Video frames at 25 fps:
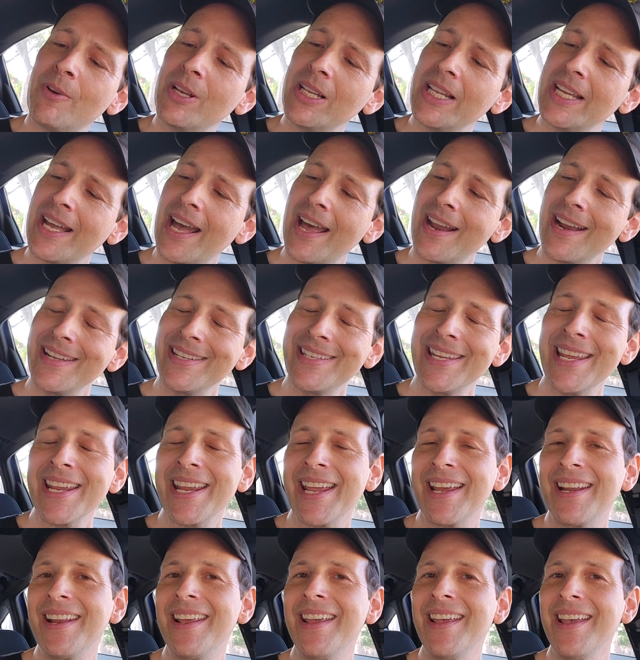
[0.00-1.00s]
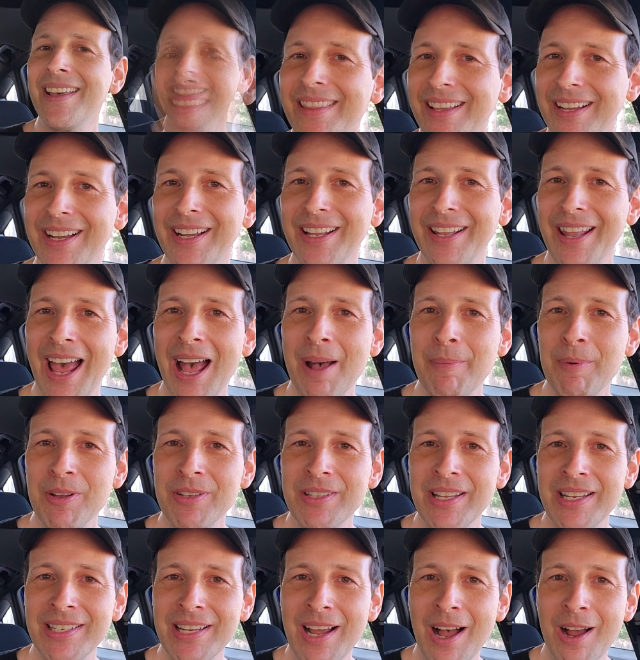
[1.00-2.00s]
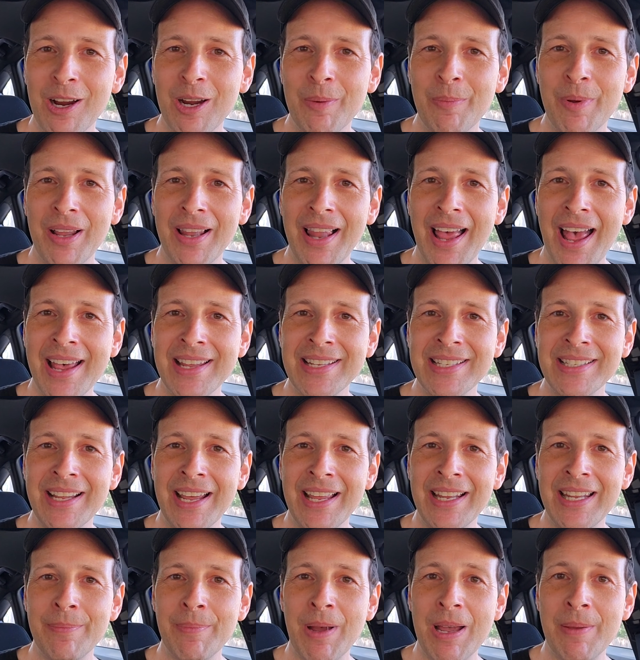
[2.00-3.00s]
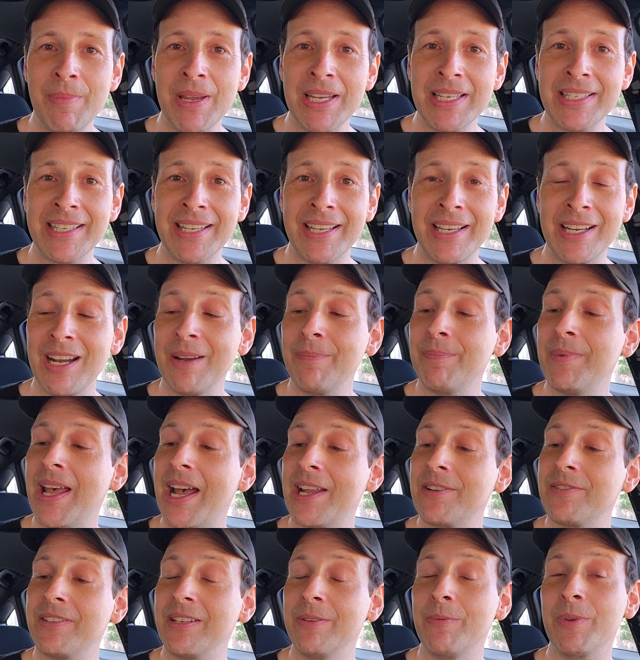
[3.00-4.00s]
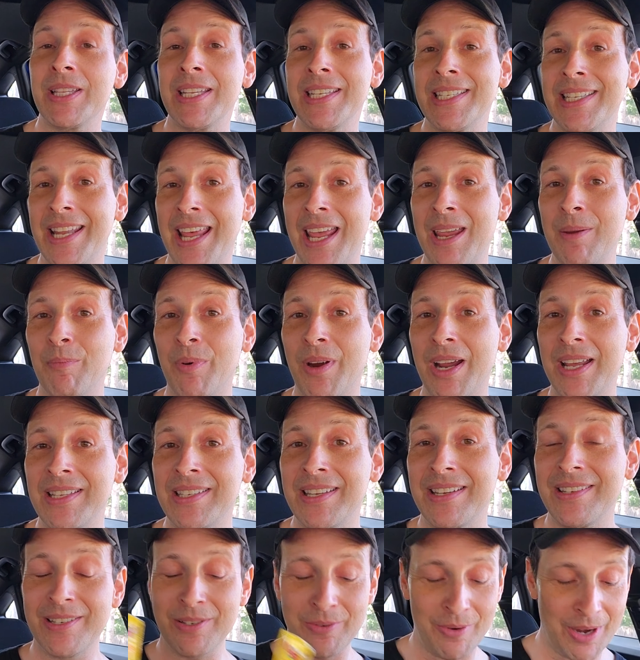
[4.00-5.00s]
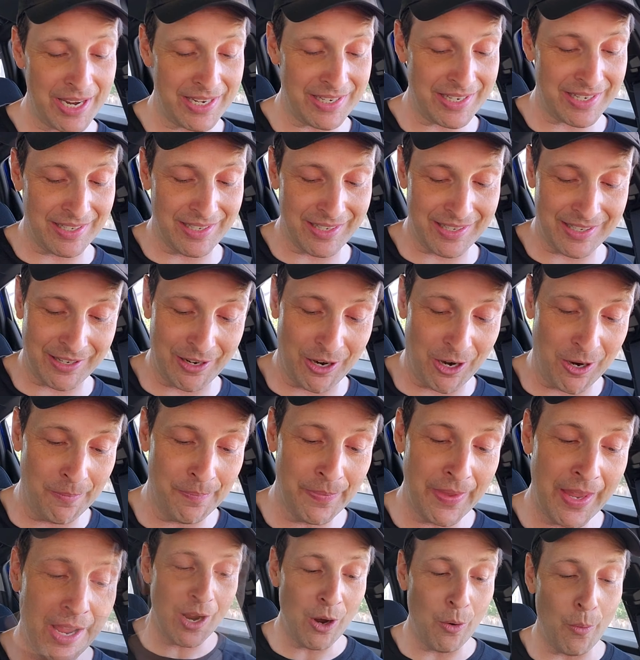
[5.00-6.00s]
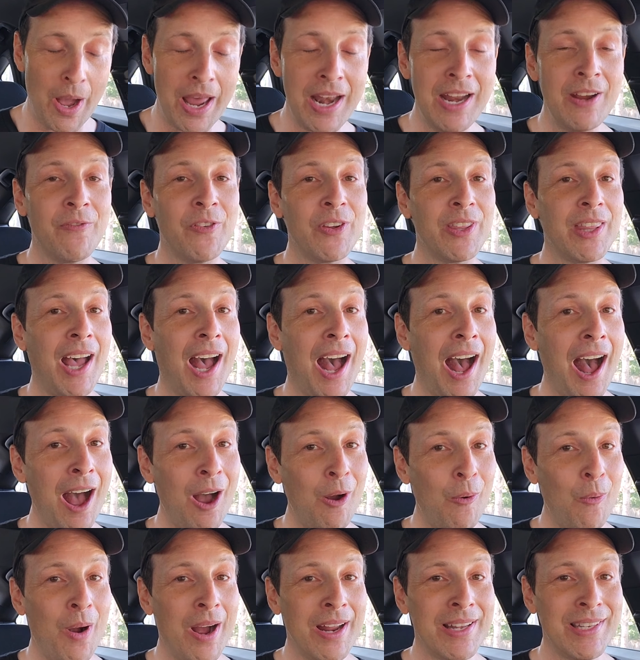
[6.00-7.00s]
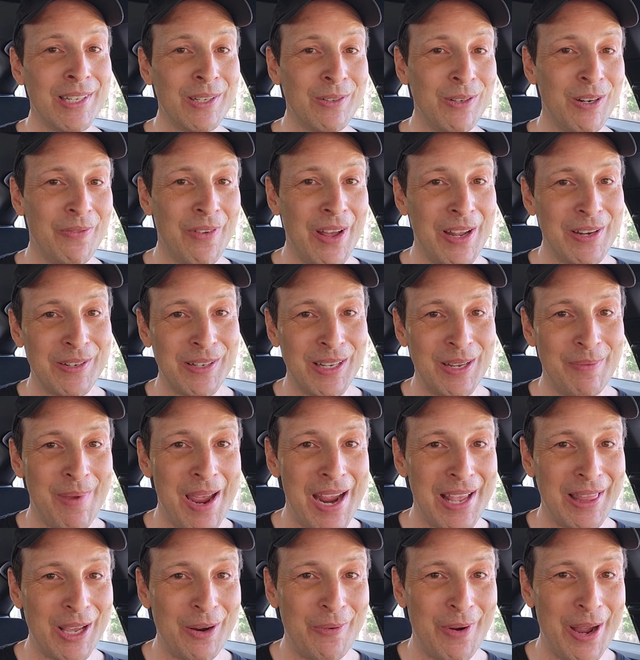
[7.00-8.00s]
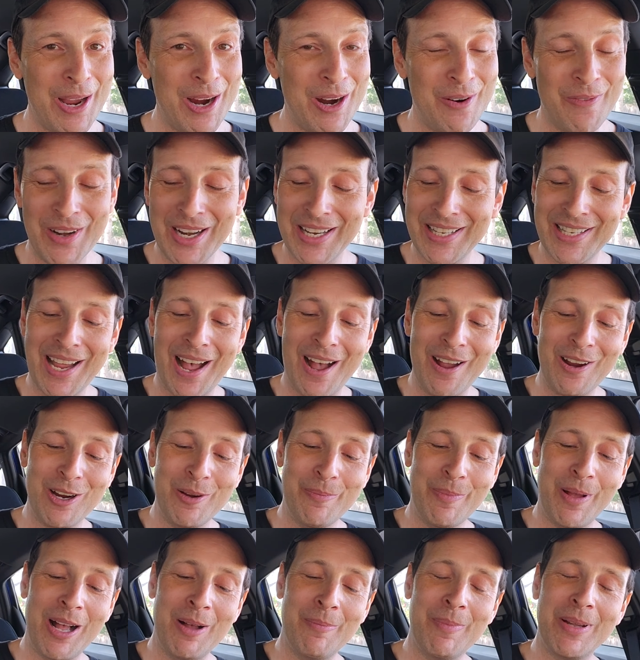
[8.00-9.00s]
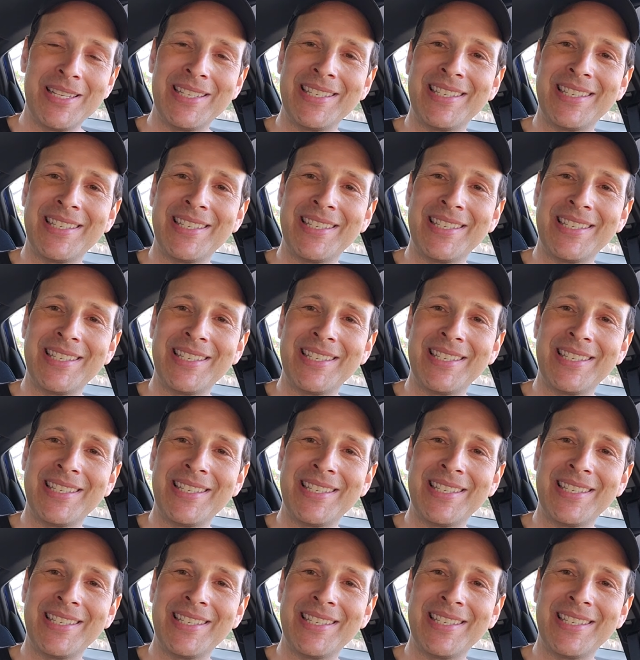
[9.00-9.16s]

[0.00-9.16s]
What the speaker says: really kind of digging the collabos that Taco Bell has lately by mixing it up naturally with these name brand situations. So waiting for the hot ones to eventually make their way over to Taco Bell, but